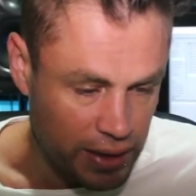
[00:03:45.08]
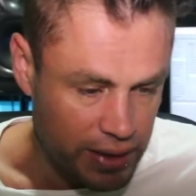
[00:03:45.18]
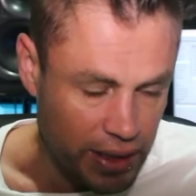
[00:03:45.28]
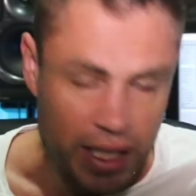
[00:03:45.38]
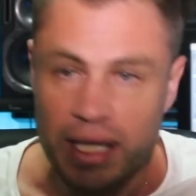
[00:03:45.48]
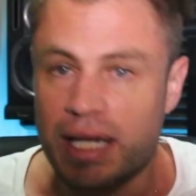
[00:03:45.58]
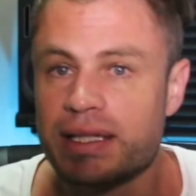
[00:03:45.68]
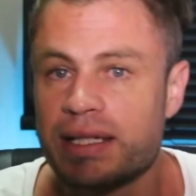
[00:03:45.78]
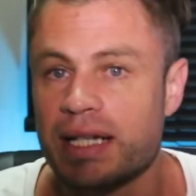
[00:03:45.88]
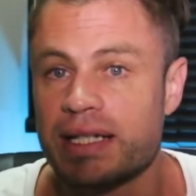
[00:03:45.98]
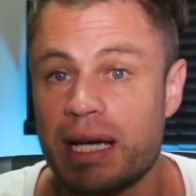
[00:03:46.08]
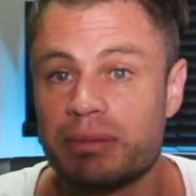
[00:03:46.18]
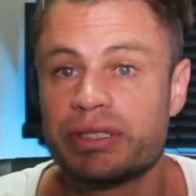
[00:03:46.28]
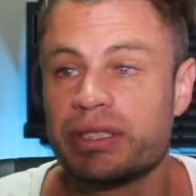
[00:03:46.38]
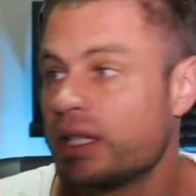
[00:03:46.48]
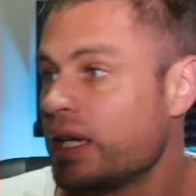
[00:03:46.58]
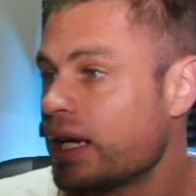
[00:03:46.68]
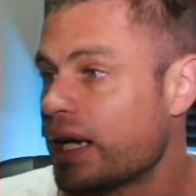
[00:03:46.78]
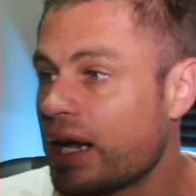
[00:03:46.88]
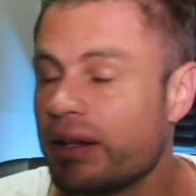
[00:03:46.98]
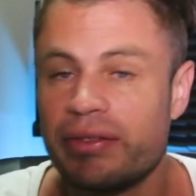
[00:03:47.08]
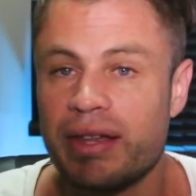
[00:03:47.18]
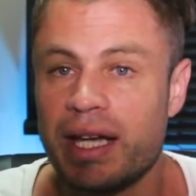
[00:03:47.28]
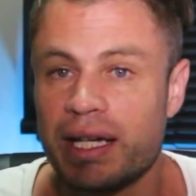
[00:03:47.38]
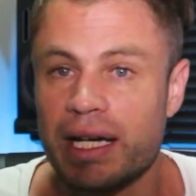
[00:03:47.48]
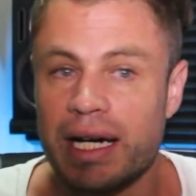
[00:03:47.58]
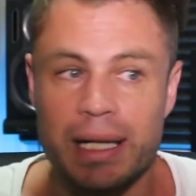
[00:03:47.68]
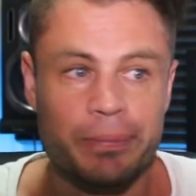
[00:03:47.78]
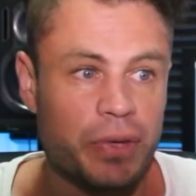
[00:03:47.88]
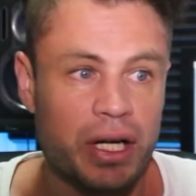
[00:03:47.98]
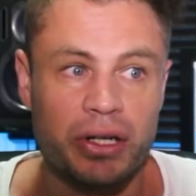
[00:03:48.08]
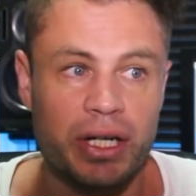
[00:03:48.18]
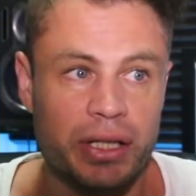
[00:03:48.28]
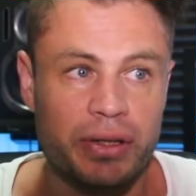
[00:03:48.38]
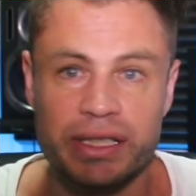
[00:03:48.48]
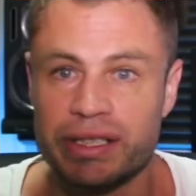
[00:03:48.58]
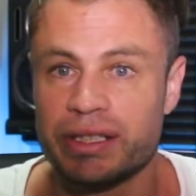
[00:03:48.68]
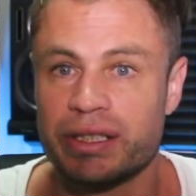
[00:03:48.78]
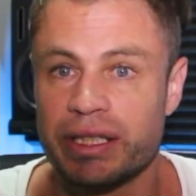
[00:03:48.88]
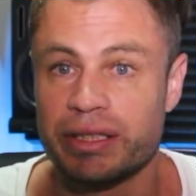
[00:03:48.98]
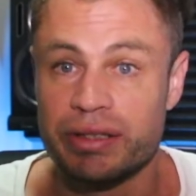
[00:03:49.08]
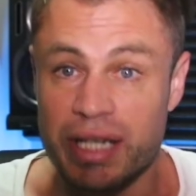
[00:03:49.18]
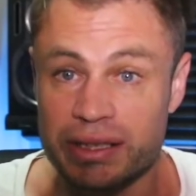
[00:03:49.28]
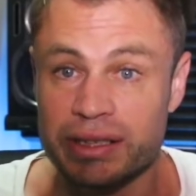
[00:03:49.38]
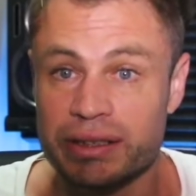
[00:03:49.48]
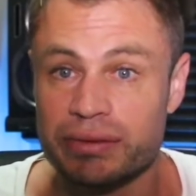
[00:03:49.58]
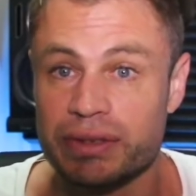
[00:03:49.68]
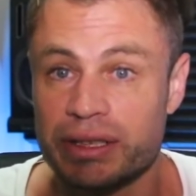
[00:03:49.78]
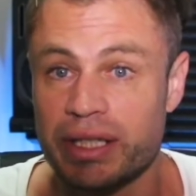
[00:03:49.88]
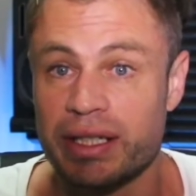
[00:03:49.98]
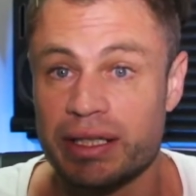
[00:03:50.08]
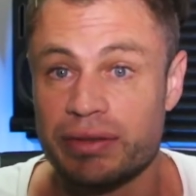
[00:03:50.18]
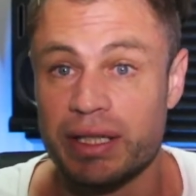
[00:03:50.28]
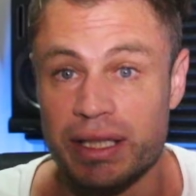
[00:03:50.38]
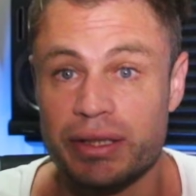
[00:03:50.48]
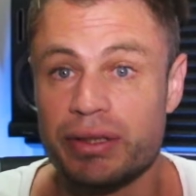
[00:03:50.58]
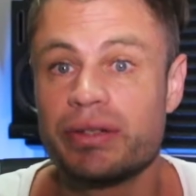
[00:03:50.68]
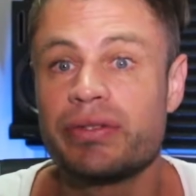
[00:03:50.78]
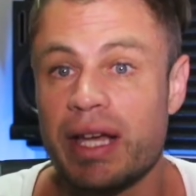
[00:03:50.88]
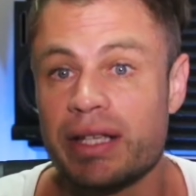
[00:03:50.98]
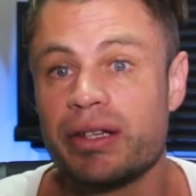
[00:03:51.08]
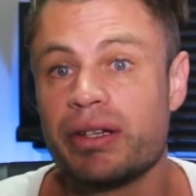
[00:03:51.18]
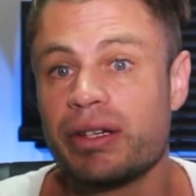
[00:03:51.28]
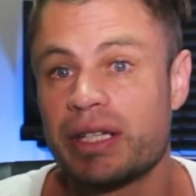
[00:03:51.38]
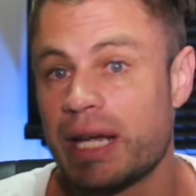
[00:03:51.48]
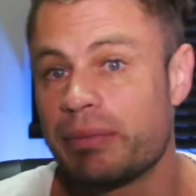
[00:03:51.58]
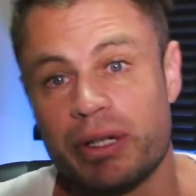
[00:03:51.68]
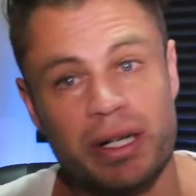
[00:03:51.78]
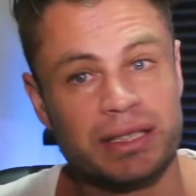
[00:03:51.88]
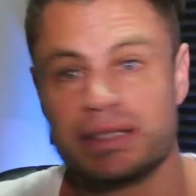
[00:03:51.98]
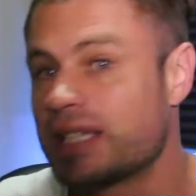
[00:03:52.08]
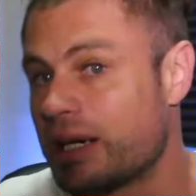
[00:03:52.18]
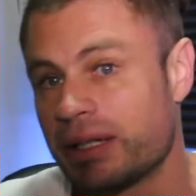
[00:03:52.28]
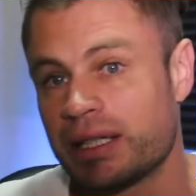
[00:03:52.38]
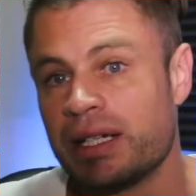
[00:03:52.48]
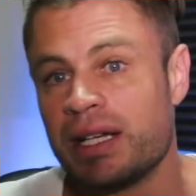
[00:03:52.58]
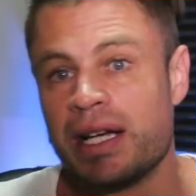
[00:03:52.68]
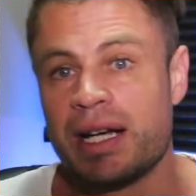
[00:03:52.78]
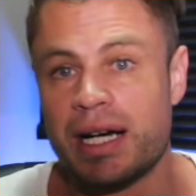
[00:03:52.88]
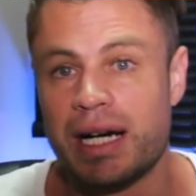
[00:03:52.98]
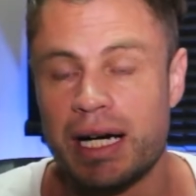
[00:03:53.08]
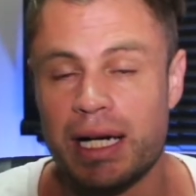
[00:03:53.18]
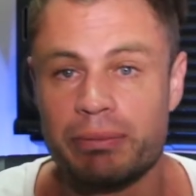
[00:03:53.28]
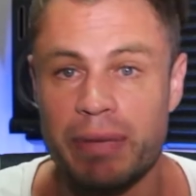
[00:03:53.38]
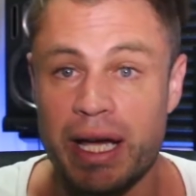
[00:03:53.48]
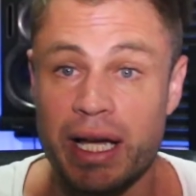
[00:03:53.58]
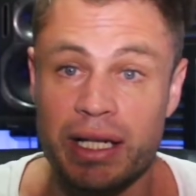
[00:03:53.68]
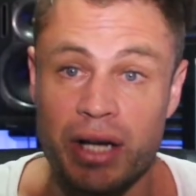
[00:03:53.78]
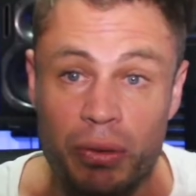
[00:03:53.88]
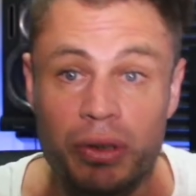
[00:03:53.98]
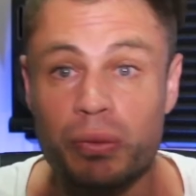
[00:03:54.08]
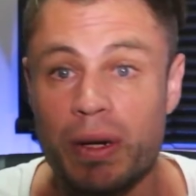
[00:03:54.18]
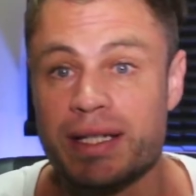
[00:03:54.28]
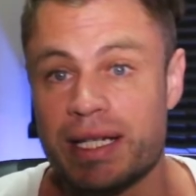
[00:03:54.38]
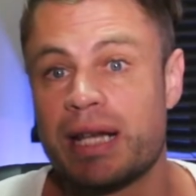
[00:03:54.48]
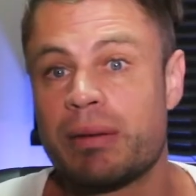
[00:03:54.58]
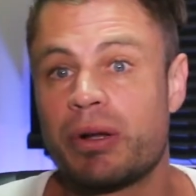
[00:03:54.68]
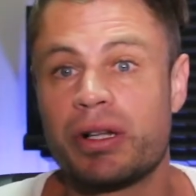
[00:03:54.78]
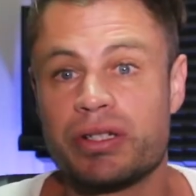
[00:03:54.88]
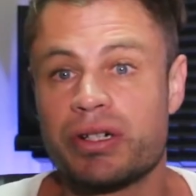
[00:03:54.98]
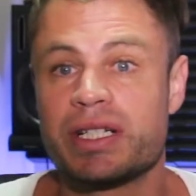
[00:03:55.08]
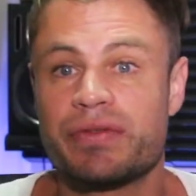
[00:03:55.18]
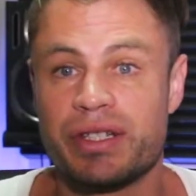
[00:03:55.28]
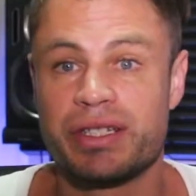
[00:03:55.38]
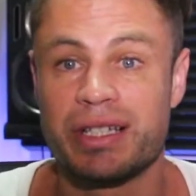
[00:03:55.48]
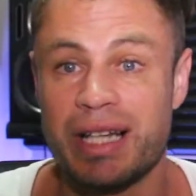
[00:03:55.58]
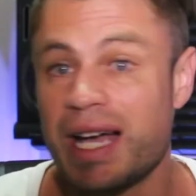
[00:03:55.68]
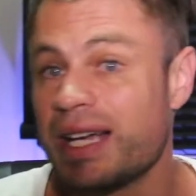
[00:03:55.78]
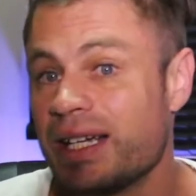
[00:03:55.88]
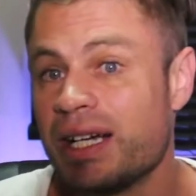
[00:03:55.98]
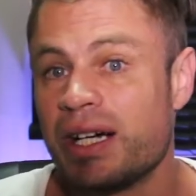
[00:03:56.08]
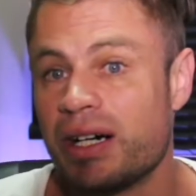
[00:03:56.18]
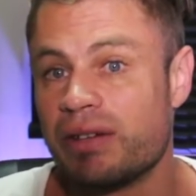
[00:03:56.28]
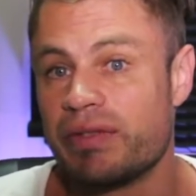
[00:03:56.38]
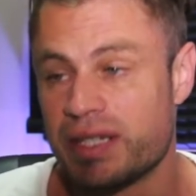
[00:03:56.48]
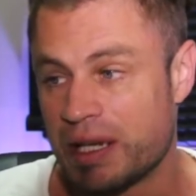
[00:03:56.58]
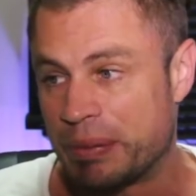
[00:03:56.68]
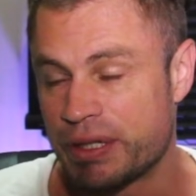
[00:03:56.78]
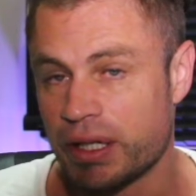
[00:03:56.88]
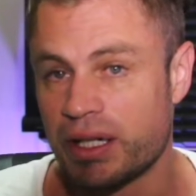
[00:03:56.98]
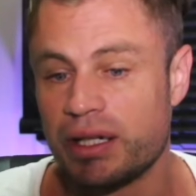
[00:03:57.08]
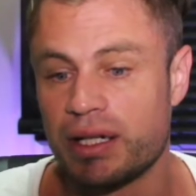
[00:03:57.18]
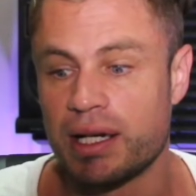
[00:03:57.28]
So yeah, that's Ableton. Another thing, I got a question on the introduction, which I think is really cool. Thank you. Keep the questions coming. And I will once again apologise for the delay of this episode.